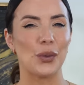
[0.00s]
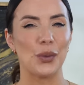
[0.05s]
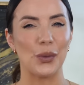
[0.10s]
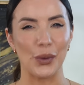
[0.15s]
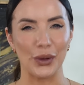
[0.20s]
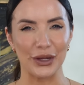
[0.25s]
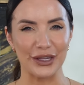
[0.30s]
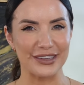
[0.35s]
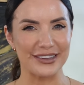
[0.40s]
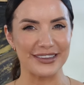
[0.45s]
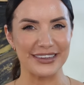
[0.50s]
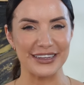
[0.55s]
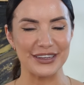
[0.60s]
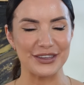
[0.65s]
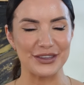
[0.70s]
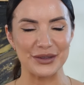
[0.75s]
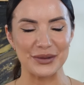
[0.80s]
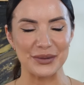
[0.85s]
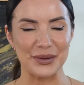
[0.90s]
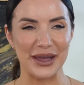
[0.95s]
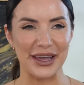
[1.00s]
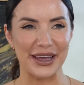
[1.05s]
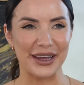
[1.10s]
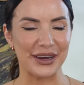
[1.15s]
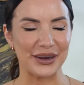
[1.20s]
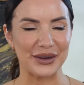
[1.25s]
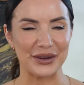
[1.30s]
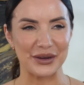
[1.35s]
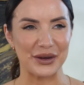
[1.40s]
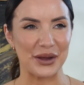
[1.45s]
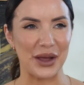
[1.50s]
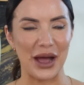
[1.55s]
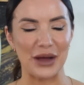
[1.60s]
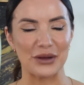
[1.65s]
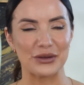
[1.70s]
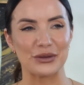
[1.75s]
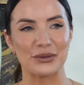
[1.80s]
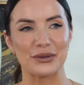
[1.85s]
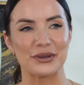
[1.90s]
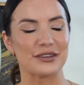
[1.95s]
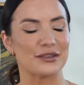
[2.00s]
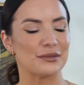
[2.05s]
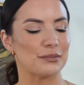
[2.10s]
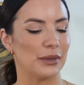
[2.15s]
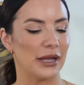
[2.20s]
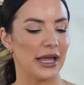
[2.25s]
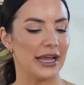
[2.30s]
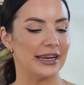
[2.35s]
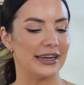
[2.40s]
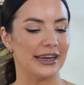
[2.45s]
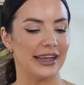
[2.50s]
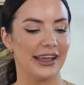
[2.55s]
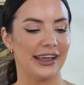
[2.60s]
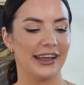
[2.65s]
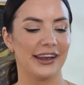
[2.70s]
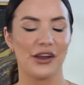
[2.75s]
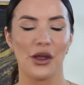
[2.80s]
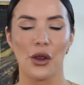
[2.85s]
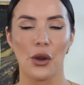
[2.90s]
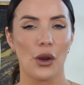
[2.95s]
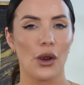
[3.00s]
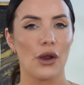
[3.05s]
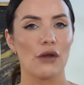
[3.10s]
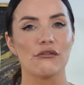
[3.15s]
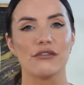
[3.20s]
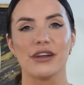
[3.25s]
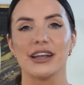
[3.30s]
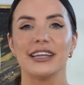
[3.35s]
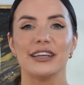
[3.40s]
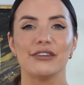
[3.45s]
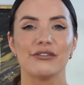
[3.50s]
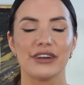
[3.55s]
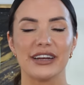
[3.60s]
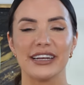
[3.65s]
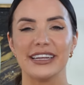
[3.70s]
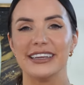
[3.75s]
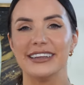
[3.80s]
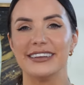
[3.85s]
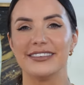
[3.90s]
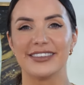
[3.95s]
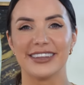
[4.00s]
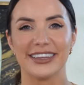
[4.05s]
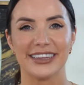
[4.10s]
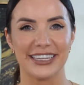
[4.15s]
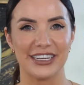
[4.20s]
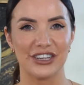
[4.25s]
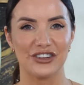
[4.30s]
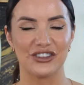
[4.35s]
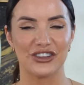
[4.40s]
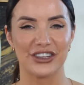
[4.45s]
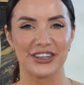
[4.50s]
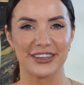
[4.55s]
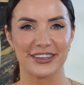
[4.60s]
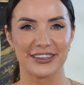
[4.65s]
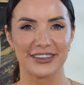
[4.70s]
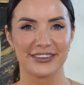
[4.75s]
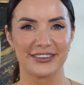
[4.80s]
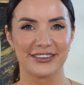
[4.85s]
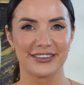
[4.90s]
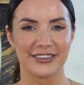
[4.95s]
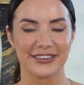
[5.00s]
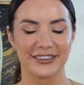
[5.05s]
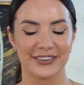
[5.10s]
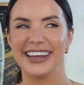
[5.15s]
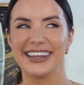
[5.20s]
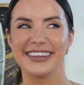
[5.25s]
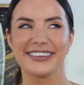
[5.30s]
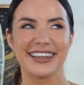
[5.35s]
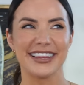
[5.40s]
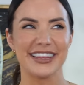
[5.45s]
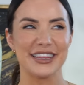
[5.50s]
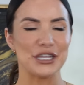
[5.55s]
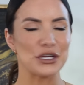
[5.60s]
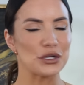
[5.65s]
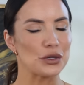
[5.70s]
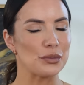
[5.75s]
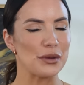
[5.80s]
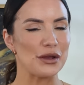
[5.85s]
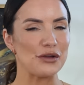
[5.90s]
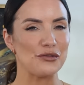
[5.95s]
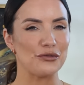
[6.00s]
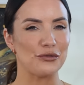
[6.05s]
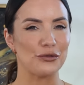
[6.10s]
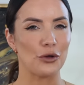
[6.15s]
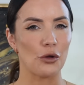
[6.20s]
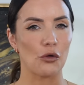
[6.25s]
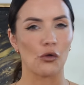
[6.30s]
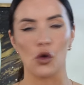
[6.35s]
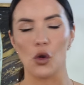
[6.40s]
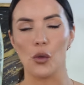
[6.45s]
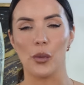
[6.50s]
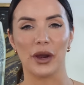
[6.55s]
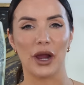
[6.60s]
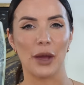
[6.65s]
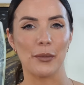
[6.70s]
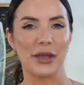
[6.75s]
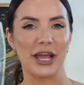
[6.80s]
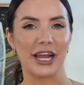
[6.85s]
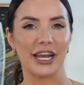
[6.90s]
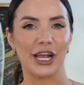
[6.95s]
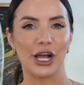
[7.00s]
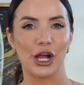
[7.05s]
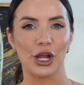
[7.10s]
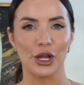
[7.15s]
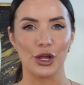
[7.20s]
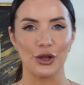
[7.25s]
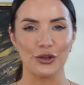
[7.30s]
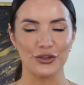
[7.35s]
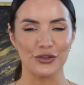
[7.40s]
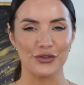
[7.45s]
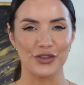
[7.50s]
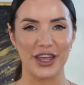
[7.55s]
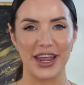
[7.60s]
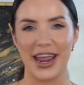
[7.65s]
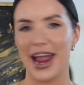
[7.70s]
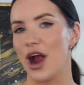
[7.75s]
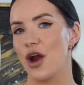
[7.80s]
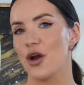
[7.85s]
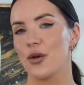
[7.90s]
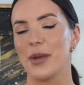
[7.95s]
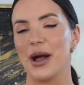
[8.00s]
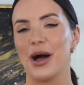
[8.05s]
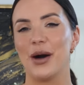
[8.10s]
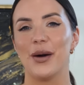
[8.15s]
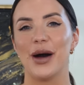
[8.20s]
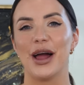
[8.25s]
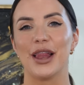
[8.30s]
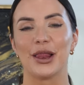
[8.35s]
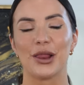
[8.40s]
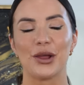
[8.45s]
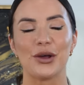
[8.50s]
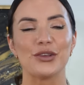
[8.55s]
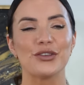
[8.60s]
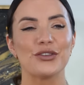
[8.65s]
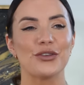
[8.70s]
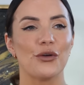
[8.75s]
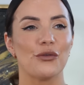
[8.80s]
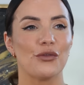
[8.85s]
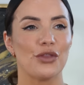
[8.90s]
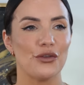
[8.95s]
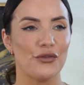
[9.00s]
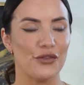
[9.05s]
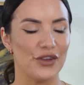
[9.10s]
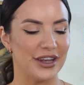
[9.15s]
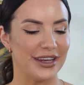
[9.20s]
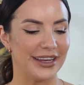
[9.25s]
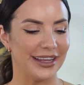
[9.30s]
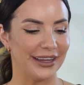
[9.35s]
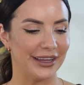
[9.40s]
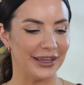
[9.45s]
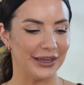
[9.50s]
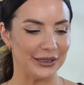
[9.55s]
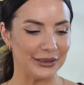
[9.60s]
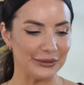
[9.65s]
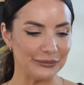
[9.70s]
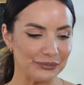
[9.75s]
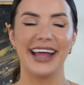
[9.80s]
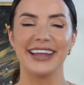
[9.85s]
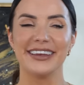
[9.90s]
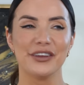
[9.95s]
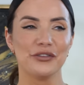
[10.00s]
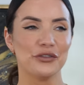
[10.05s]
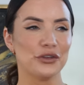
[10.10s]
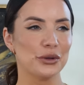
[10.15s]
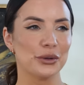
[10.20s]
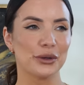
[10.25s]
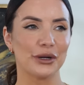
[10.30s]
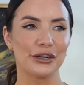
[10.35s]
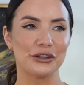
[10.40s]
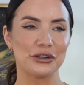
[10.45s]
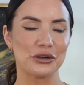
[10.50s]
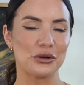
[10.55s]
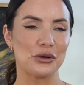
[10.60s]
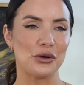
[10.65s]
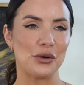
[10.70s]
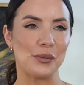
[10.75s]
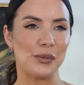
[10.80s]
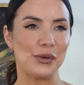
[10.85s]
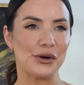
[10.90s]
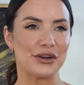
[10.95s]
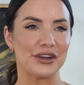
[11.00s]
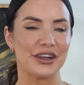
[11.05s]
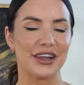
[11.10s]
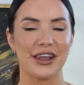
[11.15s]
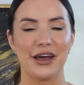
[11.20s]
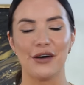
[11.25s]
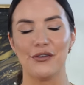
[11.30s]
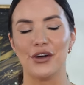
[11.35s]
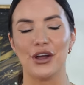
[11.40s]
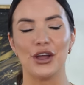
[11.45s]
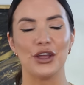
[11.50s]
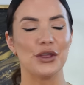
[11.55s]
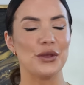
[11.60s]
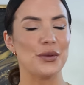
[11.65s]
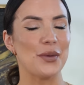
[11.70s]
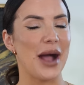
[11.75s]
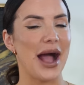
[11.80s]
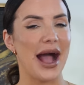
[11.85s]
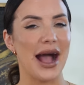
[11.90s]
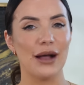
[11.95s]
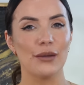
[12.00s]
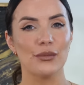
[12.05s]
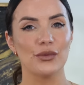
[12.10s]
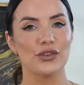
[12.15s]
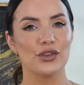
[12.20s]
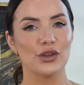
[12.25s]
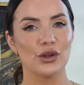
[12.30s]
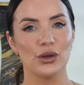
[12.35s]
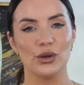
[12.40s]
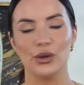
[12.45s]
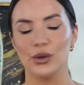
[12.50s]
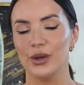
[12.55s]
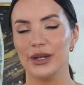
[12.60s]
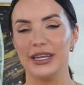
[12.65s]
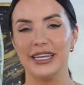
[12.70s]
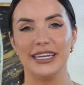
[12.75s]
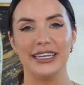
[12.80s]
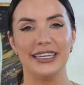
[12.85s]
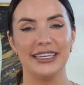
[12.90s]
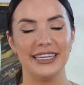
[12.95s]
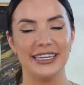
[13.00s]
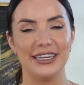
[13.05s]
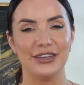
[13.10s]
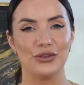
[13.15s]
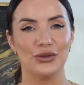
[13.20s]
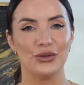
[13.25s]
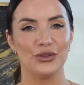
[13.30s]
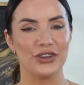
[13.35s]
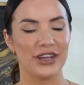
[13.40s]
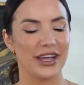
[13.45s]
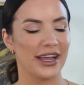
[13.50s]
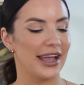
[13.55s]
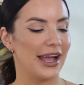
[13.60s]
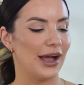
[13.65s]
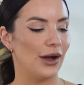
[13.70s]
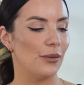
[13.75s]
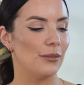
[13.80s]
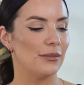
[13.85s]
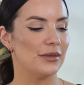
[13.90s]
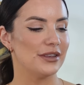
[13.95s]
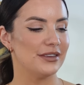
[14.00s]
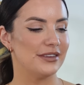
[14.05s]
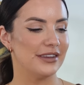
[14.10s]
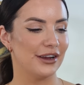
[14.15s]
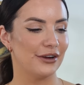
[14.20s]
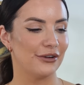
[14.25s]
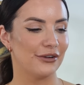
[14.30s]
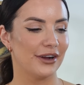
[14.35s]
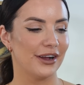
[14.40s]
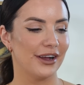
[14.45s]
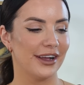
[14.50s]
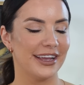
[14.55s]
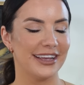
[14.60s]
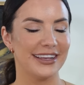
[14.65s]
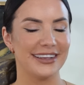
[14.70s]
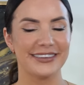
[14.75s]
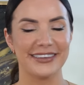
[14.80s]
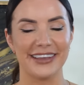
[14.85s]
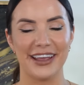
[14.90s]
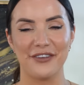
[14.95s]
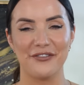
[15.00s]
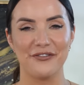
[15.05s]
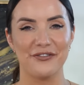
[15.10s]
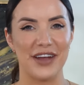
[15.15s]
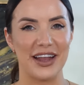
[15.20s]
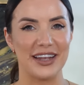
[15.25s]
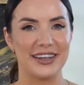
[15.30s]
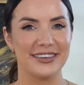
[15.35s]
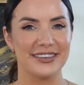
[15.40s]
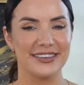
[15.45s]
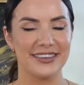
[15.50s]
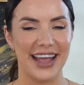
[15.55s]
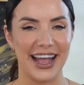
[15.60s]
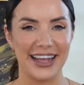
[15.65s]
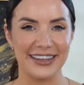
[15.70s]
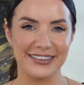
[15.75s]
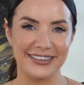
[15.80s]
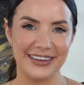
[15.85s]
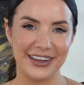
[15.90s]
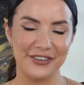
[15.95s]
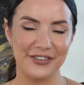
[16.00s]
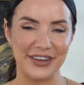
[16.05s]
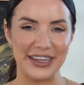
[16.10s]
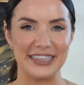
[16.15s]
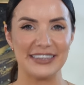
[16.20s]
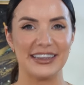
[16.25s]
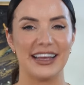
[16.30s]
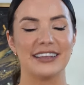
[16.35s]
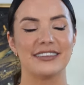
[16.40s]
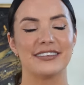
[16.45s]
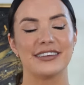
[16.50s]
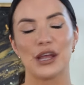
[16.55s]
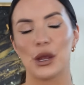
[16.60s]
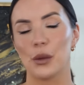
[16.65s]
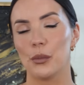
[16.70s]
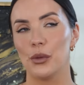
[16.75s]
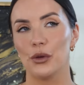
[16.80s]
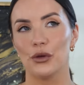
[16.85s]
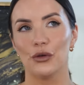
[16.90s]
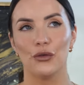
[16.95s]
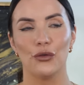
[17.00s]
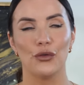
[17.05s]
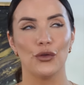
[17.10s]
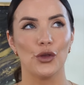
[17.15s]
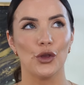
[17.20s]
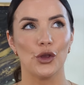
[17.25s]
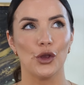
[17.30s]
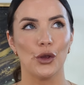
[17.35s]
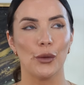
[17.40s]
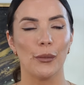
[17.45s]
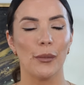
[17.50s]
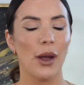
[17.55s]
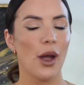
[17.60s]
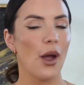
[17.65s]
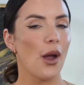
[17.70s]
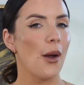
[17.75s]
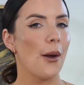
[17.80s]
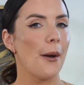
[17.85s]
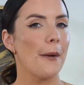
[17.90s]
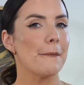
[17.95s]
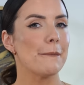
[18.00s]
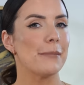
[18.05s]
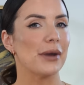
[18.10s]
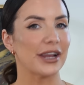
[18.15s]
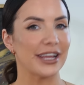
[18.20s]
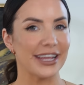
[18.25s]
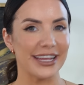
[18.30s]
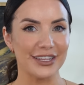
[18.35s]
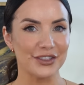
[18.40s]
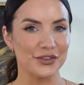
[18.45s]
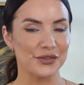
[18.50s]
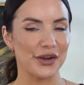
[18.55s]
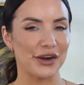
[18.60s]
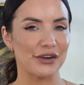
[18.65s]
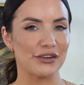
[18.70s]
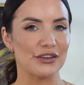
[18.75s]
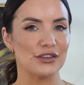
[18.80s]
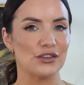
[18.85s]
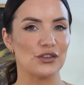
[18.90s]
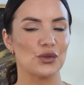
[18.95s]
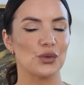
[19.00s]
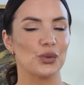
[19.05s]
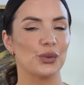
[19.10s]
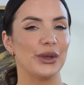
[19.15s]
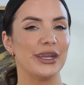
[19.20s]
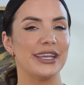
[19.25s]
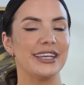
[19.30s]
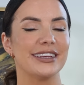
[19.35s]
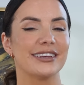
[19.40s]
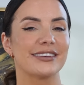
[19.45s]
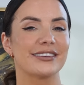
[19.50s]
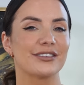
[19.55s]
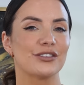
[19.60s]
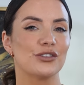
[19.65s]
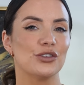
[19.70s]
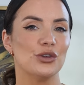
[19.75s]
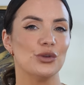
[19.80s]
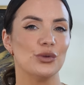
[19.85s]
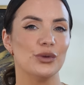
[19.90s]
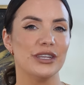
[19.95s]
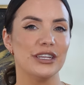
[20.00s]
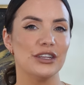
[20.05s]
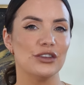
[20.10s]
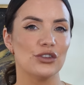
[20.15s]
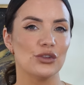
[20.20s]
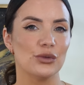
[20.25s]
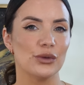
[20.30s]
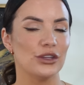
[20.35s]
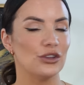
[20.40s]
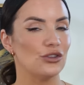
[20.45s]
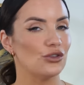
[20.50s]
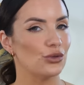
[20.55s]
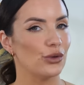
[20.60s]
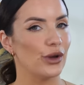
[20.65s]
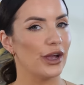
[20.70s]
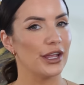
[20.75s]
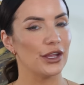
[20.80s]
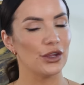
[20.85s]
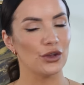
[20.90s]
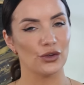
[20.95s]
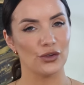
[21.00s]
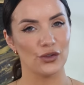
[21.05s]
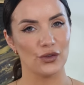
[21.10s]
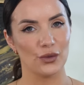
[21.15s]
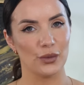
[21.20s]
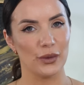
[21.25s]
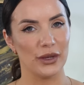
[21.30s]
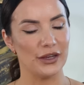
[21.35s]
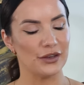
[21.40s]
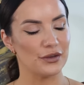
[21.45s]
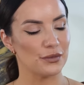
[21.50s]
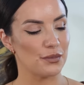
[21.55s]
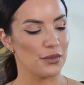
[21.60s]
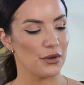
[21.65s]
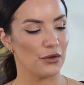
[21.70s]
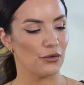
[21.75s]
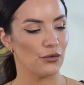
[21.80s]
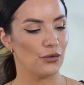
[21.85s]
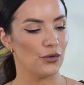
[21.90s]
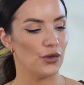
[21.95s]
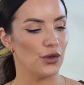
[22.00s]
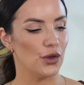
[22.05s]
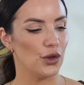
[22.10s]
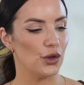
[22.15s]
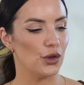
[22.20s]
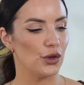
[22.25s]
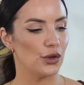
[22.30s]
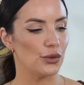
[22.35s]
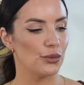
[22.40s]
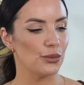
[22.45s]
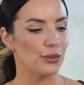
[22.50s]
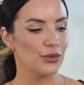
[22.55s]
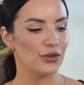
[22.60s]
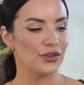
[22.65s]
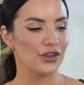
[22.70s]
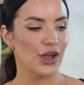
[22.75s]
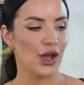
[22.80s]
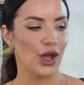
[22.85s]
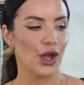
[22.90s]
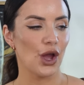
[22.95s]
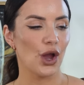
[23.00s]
quality to it. I don't know how to explain it. Really, really delicious. It is a little bit floral, but I'm getting lots of the caramel and lots of the vanilla. And if you are a gourmand lover, you absolutely need to check out Madeira. It's a fantastic, fantastic perfume, but it is very sweet. So you need to enjoy your sweet perfumes.